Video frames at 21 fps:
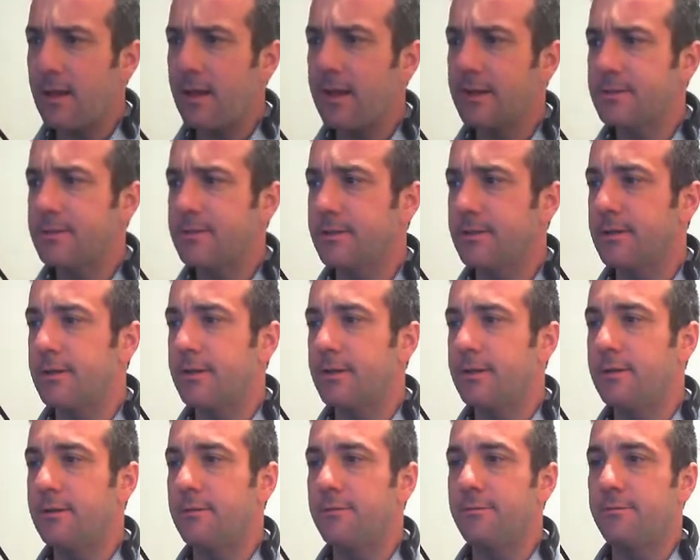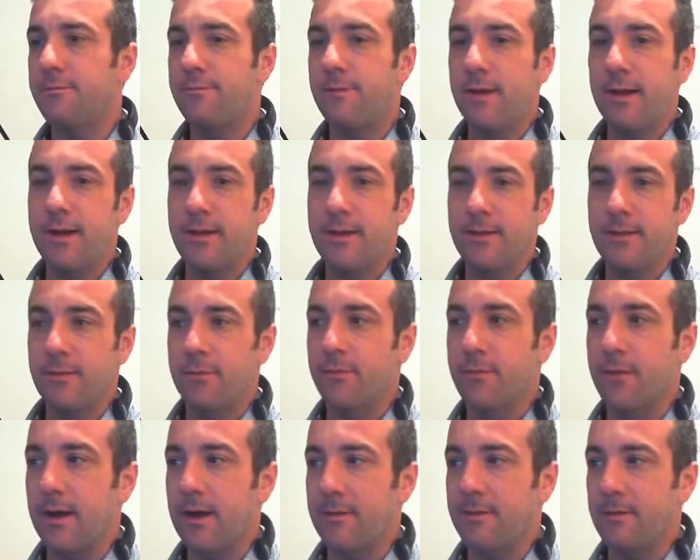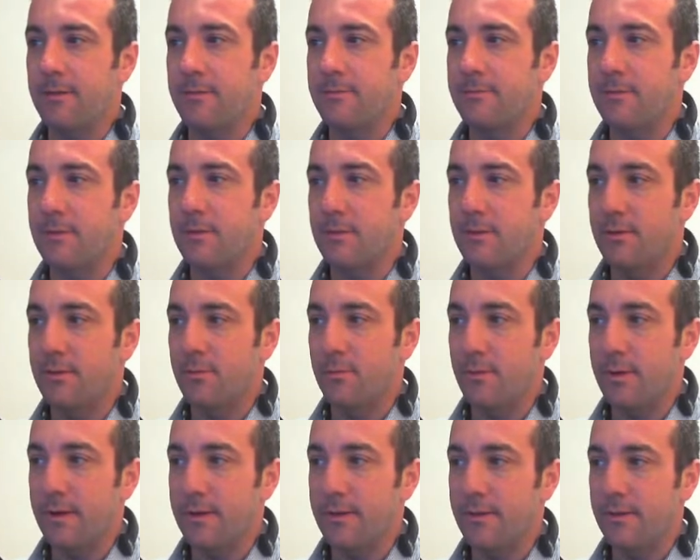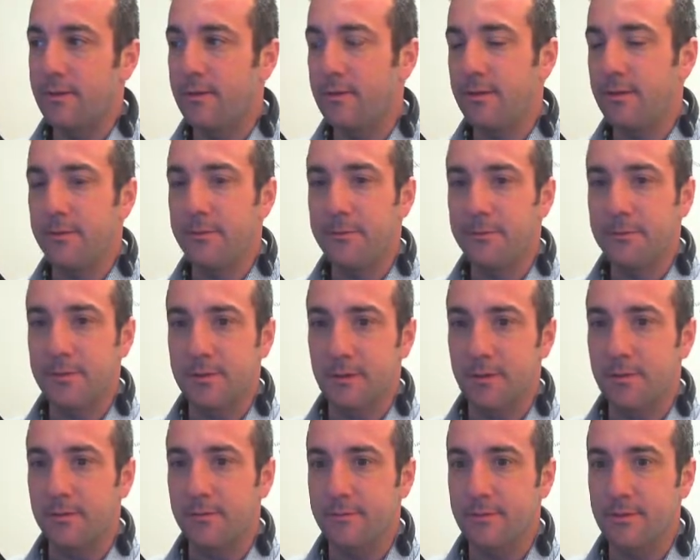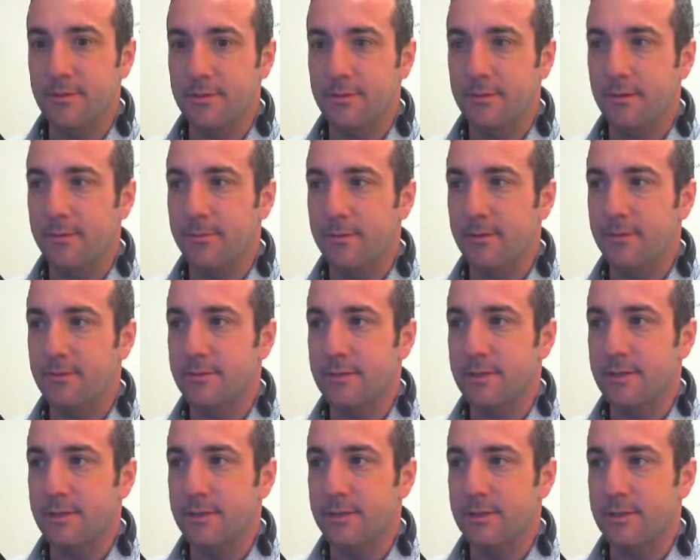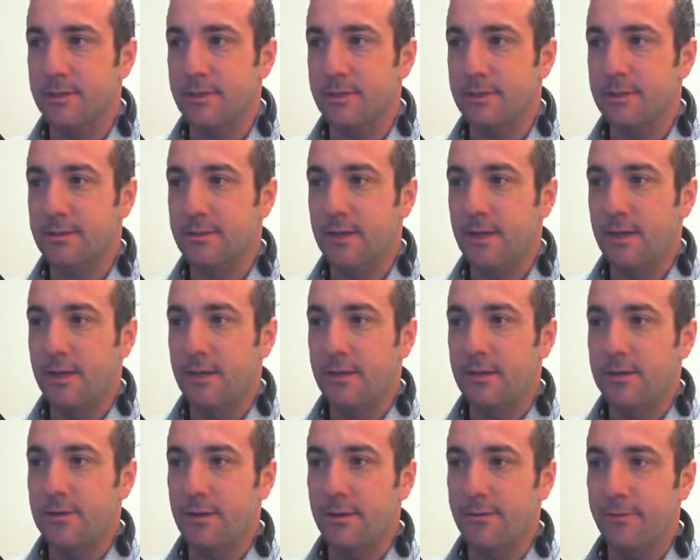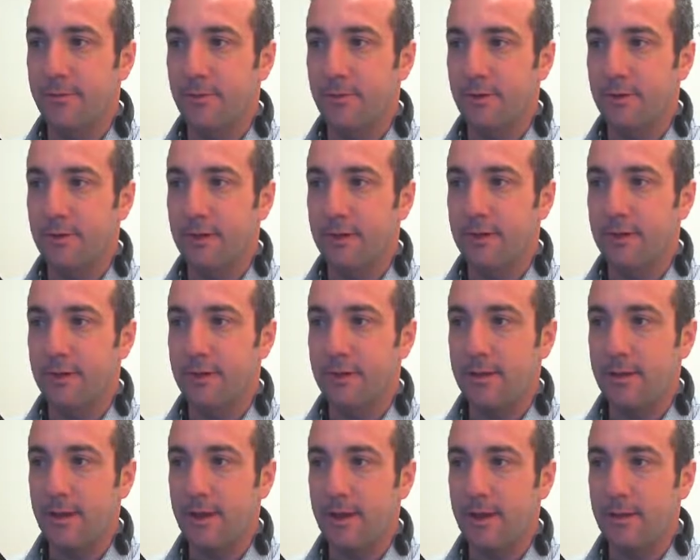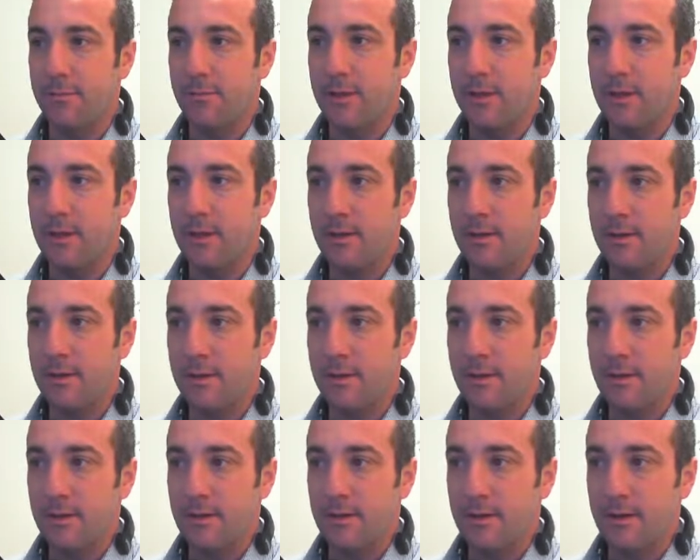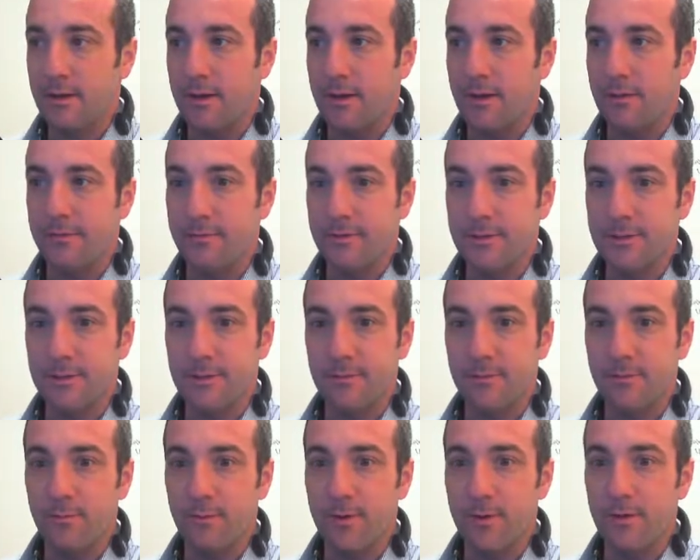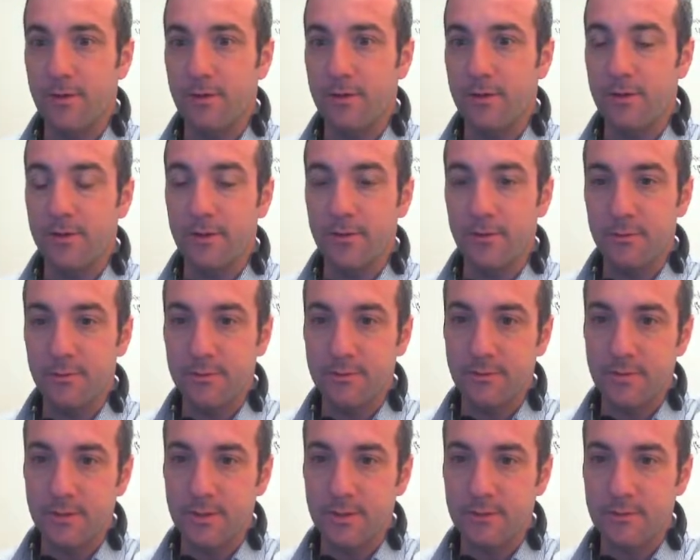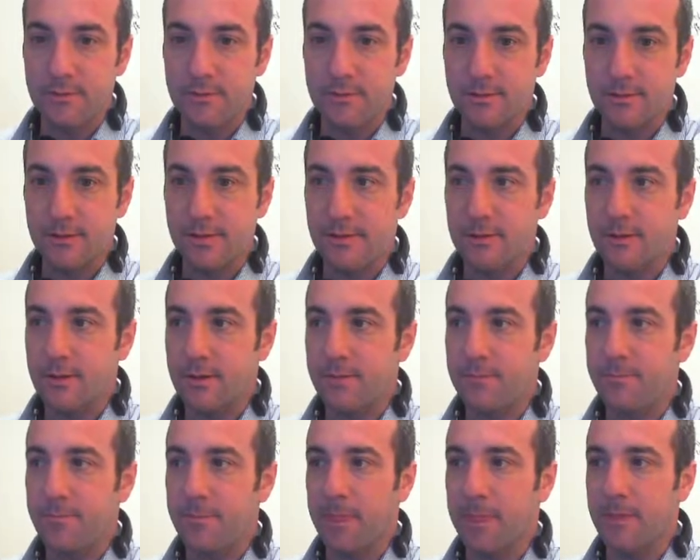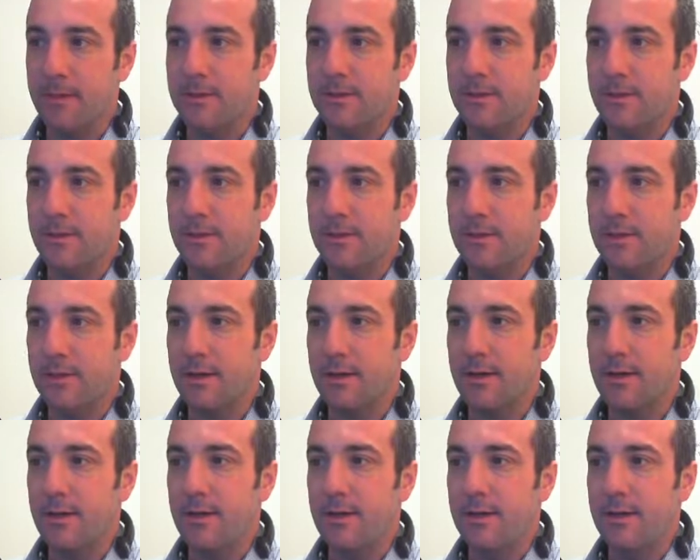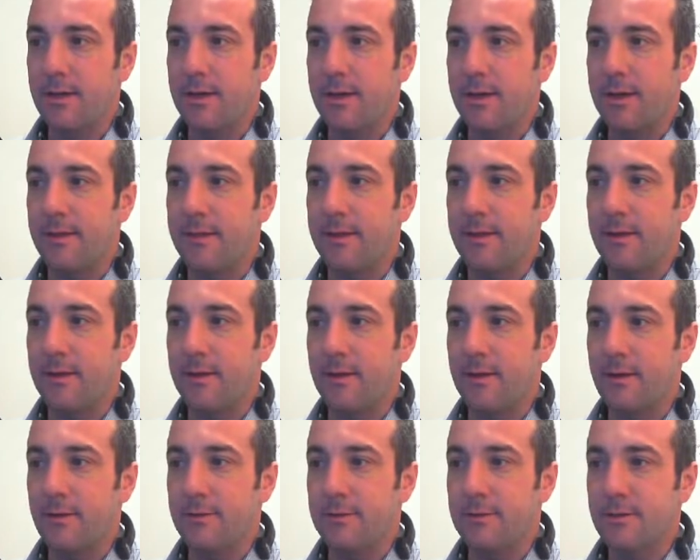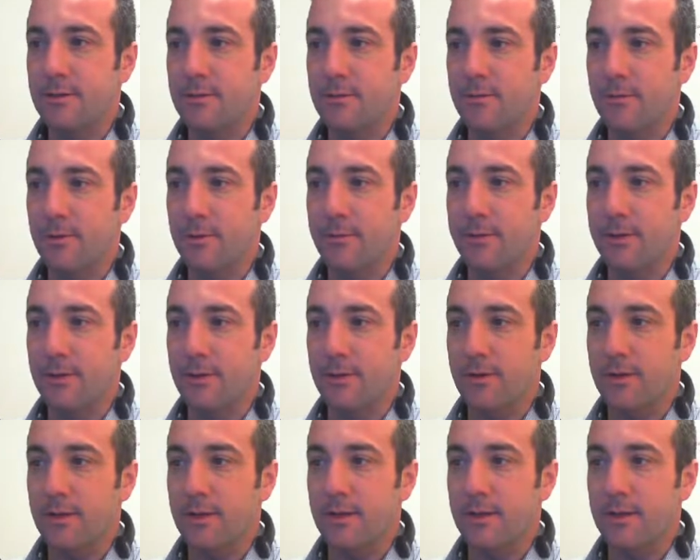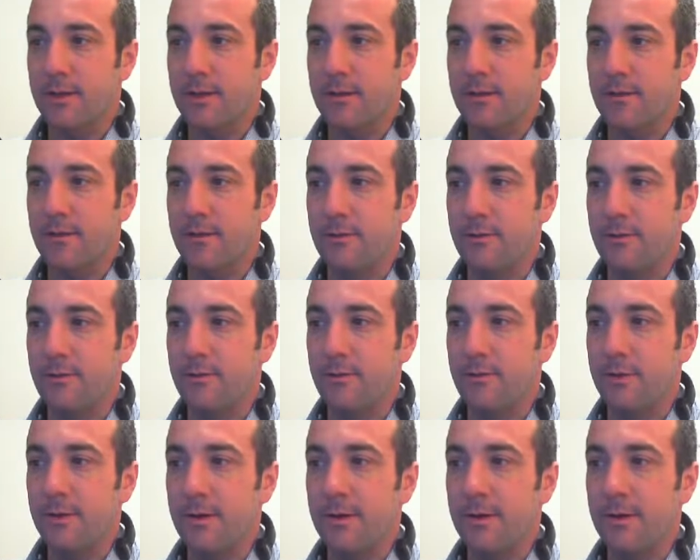actually defining the problem with the use of descriptive statistics. So if you're looking at the AP version of what you could use for this later on, that's right there. And then also we're going to be looking into